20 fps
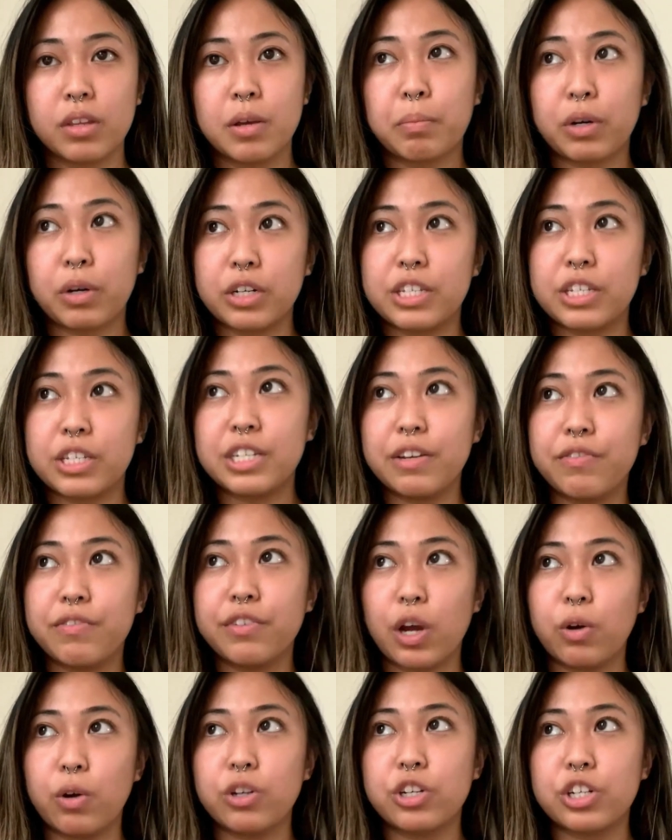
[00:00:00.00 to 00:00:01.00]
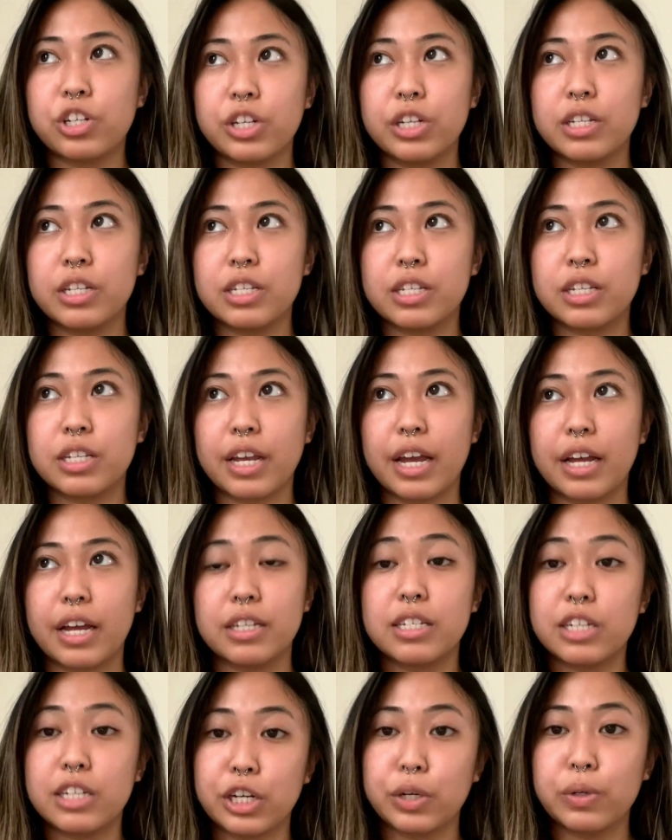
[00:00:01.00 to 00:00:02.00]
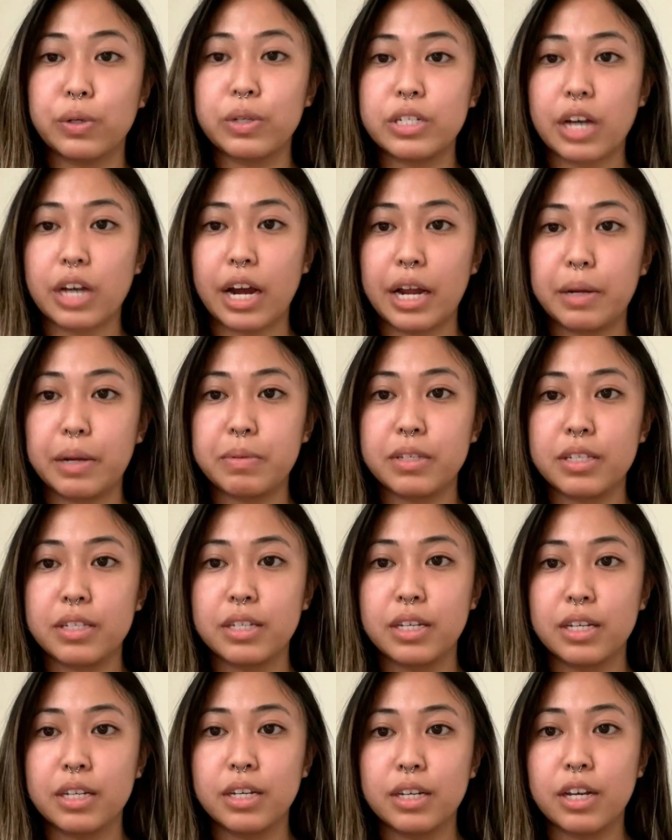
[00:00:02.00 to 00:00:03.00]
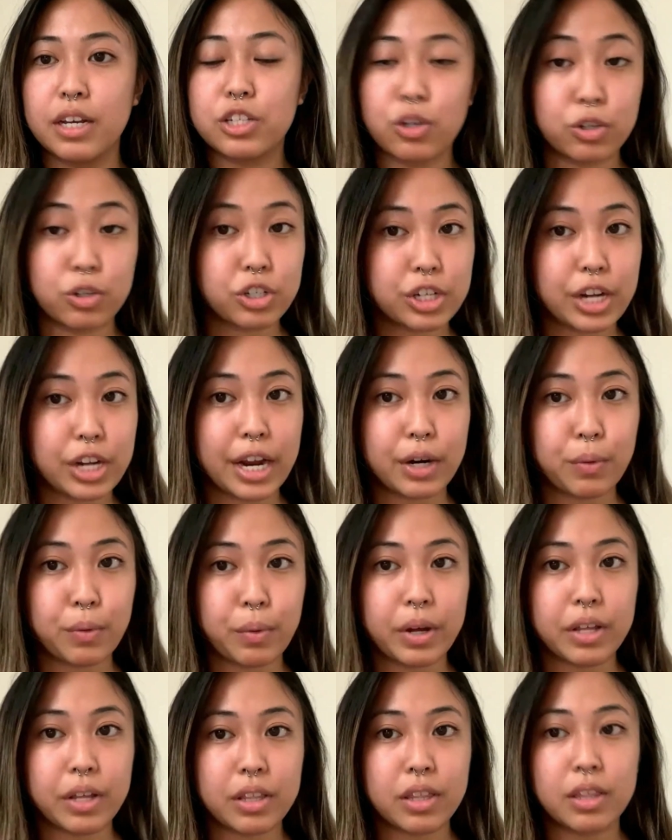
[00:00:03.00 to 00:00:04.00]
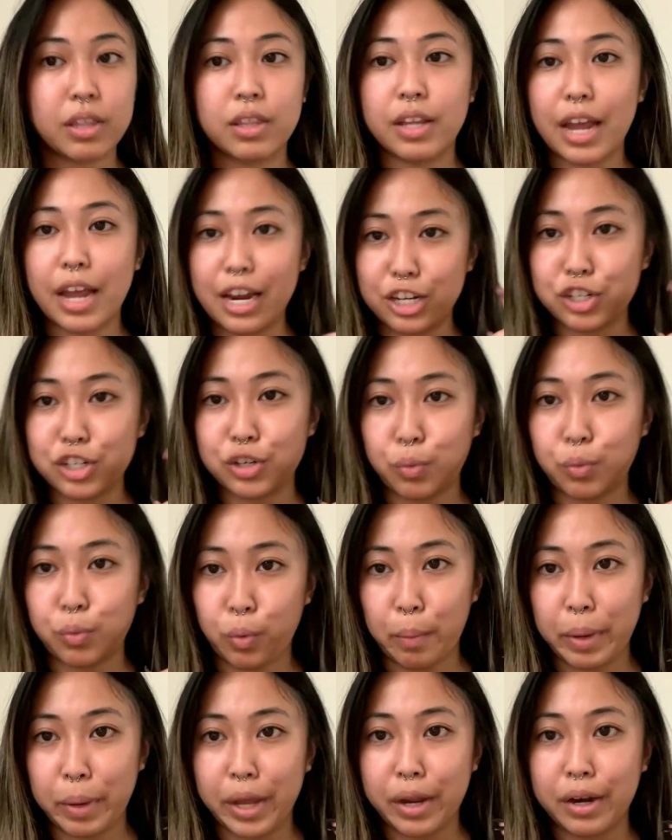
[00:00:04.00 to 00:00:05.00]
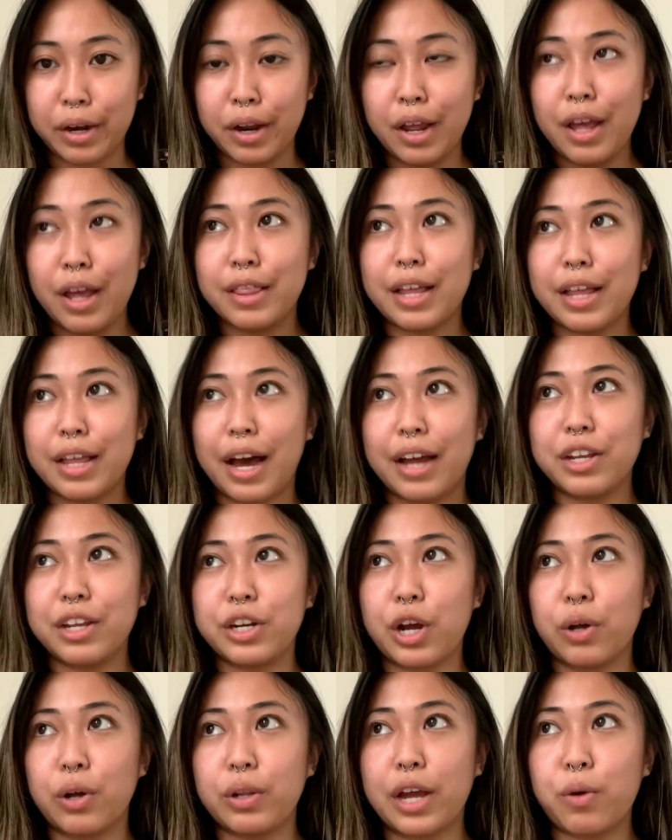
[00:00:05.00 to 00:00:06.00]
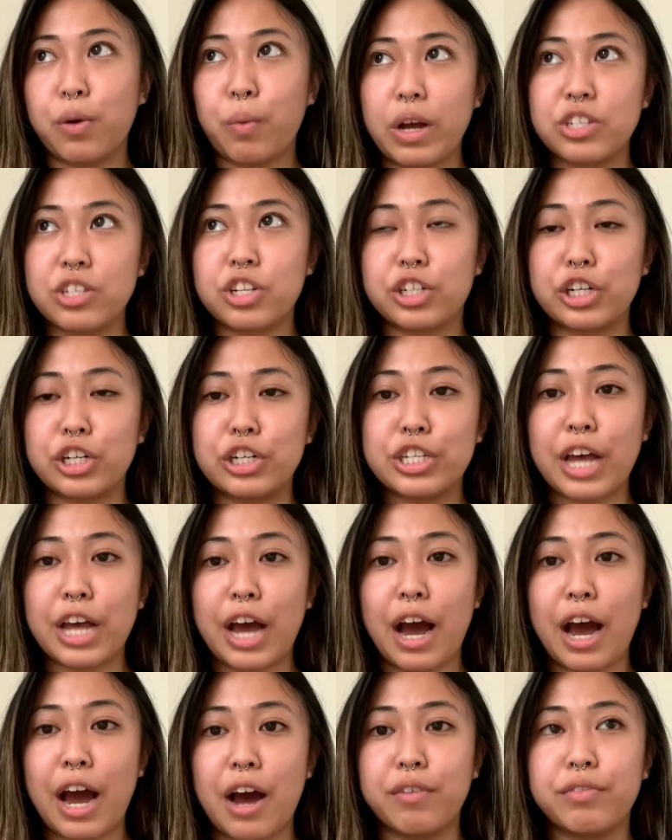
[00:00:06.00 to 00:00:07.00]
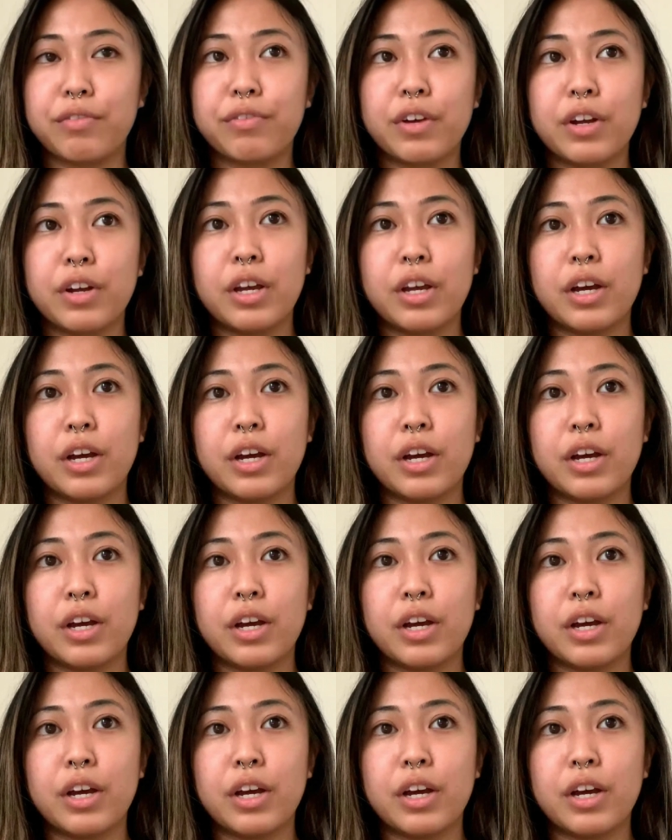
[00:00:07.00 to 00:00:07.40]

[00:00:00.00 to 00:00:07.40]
perceived notions and stereotypes associated with Asian women that, you know, like Westerners have,